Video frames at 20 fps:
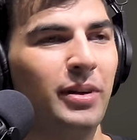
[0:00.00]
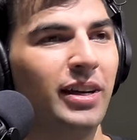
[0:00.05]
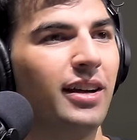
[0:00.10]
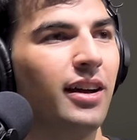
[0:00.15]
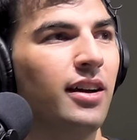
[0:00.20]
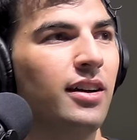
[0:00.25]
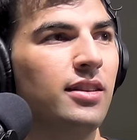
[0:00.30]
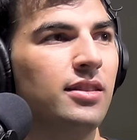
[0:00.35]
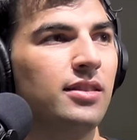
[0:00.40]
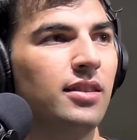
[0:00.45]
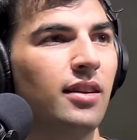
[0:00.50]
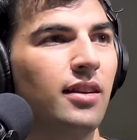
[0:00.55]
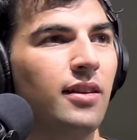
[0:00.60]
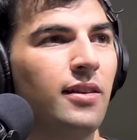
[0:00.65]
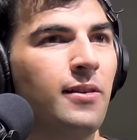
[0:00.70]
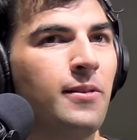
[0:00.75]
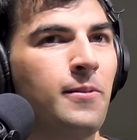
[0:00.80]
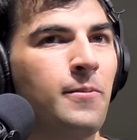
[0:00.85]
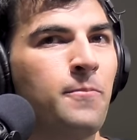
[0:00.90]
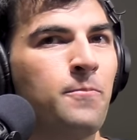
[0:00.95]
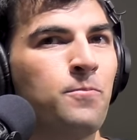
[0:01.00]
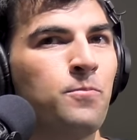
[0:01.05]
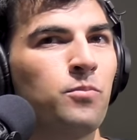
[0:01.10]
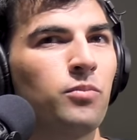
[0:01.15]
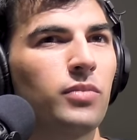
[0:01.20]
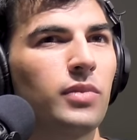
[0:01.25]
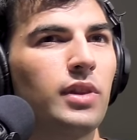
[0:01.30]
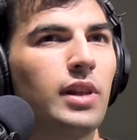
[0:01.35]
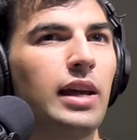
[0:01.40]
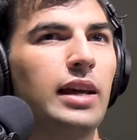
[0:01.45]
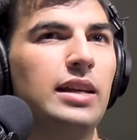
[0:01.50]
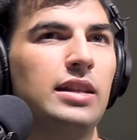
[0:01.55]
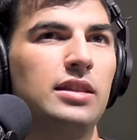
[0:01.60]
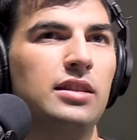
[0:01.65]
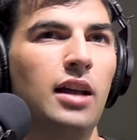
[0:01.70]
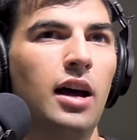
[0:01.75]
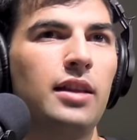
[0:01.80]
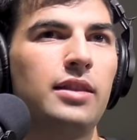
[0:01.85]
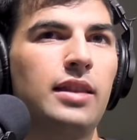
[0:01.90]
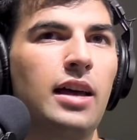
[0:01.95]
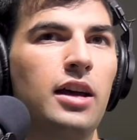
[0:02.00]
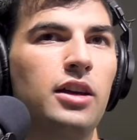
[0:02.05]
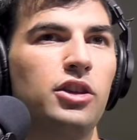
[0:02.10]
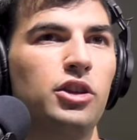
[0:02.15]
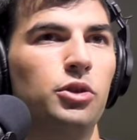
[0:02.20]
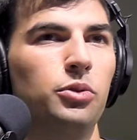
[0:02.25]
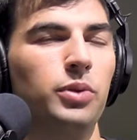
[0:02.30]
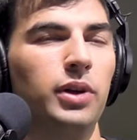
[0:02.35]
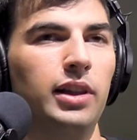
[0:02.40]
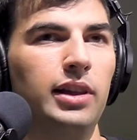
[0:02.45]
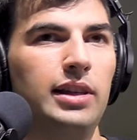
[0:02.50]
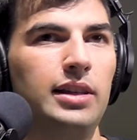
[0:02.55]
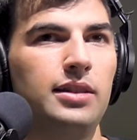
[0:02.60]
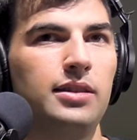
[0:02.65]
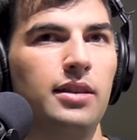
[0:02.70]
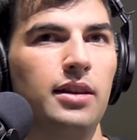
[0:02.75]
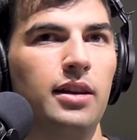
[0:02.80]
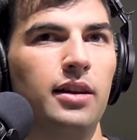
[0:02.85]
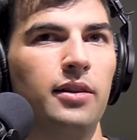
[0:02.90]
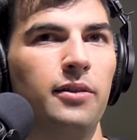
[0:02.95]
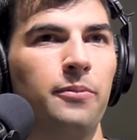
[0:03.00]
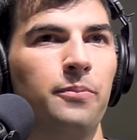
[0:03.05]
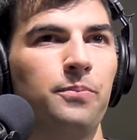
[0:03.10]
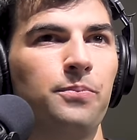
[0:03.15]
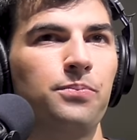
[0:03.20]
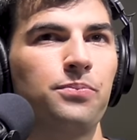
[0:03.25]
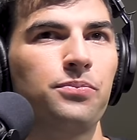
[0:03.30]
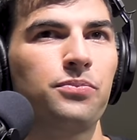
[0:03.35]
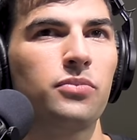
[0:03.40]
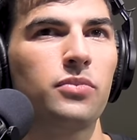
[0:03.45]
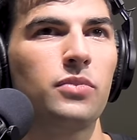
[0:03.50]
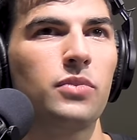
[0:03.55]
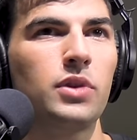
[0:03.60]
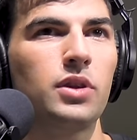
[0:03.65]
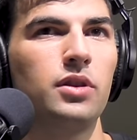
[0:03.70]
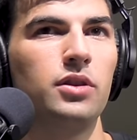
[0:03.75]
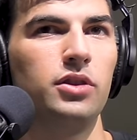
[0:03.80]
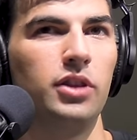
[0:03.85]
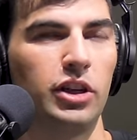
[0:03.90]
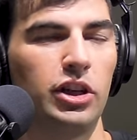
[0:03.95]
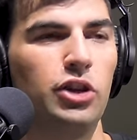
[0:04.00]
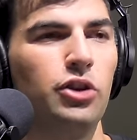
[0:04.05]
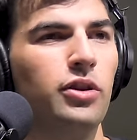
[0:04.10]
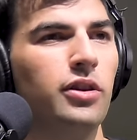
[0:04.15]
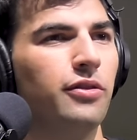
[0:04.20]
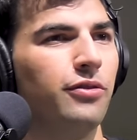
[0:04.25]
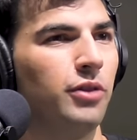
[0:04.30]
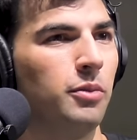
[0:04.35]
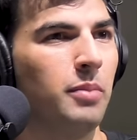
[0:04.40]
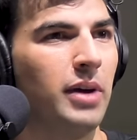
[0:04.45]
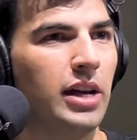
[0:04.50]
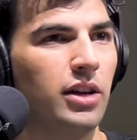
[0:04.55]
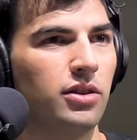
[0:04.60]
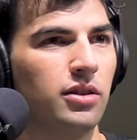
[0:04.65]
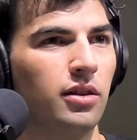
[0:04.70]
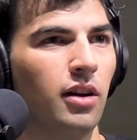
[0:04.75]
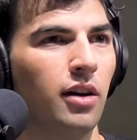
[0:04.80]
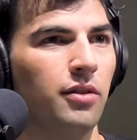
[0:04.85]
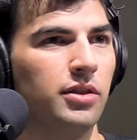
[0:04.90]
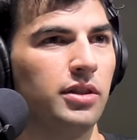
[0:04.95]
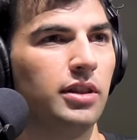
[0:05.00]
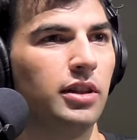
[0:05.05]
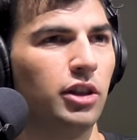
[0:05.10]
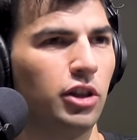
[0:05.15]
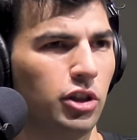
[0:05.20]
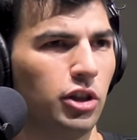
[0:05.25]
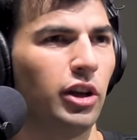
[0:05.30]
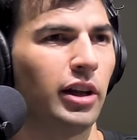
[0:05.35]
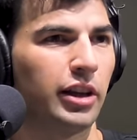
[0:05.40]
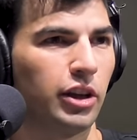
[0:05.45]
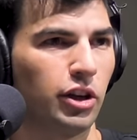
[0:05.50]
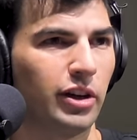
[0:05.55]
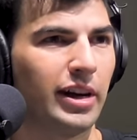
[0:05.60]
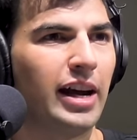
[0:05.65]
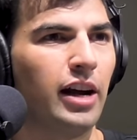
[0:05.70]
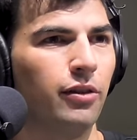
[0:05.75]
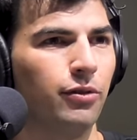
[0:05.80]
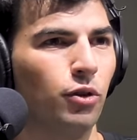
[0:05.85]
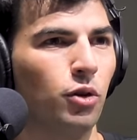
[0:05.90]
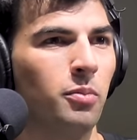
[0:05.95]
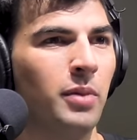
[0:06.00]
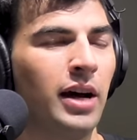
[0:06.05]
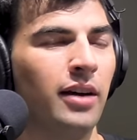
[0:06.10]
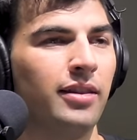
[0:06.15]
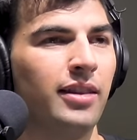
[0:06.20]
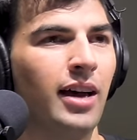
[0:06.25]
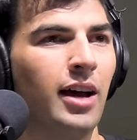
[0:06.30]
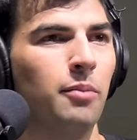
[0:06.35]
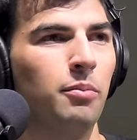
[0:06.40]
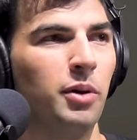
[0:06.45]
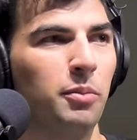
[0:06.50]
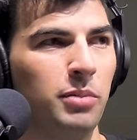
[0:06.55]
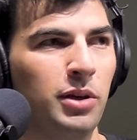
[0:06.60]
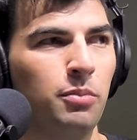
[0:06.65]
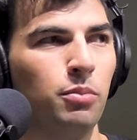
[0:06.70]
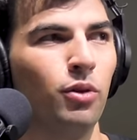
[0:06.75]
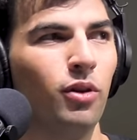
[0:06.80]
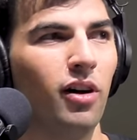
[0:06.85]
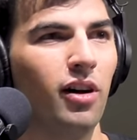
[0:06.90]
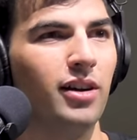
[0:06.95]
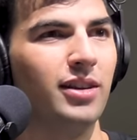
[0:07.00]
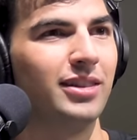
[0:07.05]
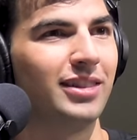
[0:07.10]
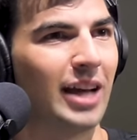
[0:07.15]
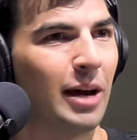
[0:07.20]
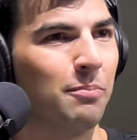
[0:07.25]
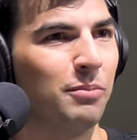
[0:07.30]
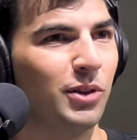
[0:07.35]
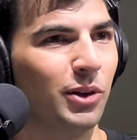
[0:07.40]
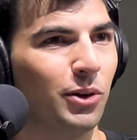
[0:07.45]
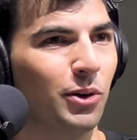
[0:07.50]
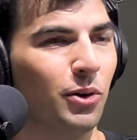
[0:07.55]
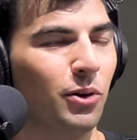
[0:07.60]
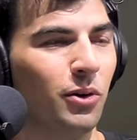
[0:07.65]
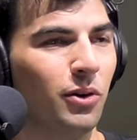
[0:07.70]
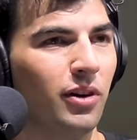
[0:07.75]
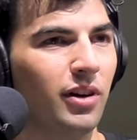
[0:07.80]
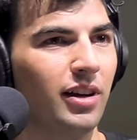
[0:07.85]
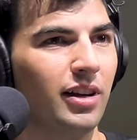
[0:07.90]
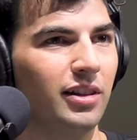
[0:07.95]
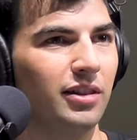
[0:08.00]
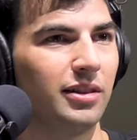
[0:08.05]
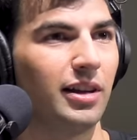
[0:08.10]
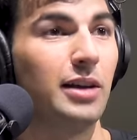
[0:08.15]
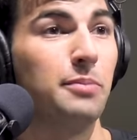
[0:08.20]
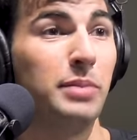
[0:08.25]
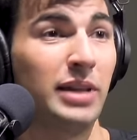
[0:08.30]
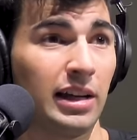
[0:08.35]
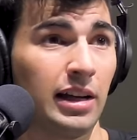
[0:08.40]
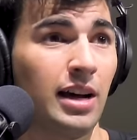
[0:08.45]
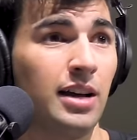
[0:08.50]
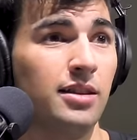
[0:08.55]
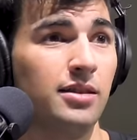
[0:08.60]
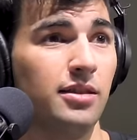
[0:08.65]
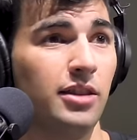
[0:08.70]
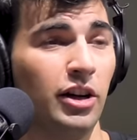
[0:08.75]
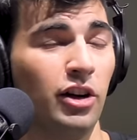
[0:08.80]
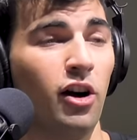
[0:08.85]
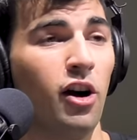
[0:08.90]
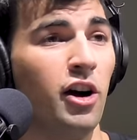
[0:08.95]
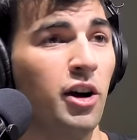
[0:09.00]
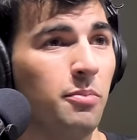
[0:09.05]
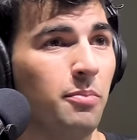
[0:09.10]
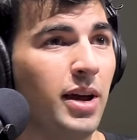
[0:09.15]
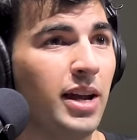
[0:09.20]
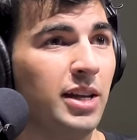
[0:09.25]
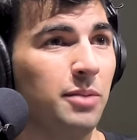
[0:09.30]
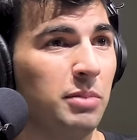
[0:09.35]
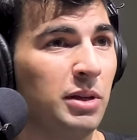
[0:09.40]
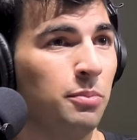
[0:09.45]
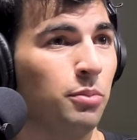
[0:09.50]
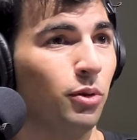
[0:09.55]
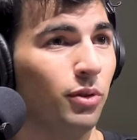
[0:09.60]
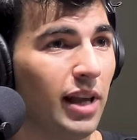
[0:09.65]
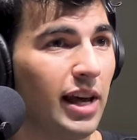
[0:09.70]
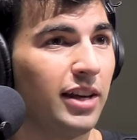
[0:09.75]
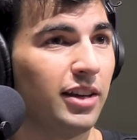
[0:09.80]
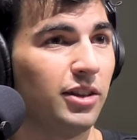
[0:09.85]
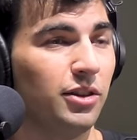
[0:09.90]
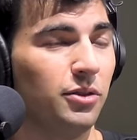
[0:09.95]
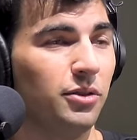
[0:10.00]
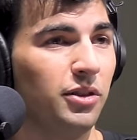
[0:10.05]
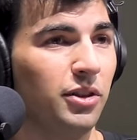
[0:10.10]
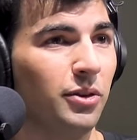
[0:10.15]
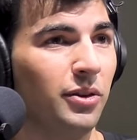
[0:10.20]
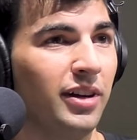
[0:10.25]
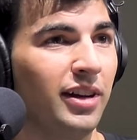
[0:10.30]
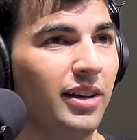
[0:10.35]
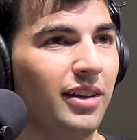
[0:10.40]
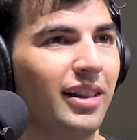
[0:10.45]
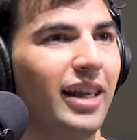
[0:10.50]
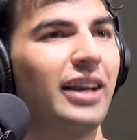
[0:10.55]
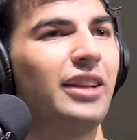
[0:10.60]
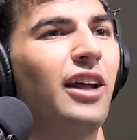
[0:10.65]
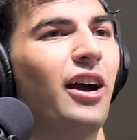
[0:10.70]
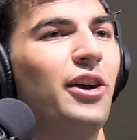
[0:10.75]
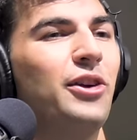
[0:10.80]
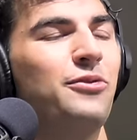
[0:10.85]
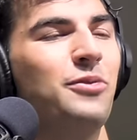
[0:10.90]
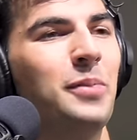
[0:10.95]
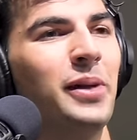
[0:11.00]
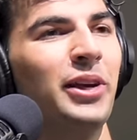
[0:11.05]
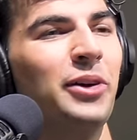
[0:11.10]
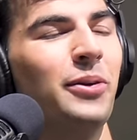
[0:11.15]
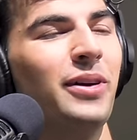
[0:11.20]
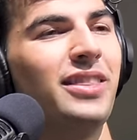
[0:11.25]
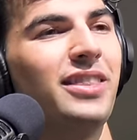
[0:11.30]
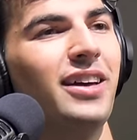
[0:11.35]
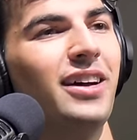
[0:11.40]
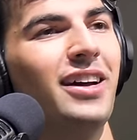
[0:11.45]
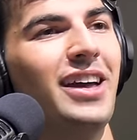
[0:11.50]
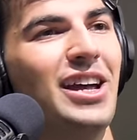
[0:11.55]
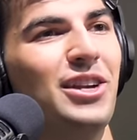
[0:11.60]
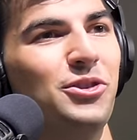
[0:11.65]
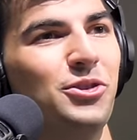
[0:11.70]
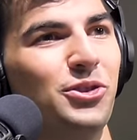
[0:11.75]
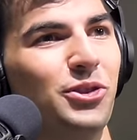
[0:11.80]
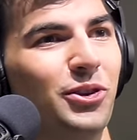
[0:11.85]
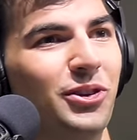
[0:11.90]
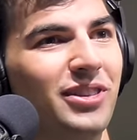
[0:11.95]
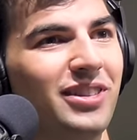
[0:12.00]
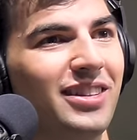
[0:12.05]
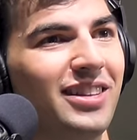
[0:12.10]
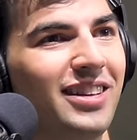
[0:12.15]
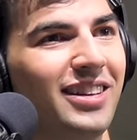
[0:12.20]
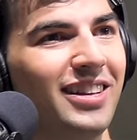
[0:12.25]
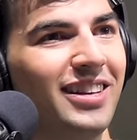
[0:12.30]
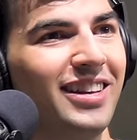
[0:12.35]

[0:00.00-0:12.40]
Because, like, it's not that you're releasing secure information. Obviously, you're, like, careful about that, but people are skeptical and because there aren't many people like you doing it. Like, are you familiar with uh, Andrew Schulz?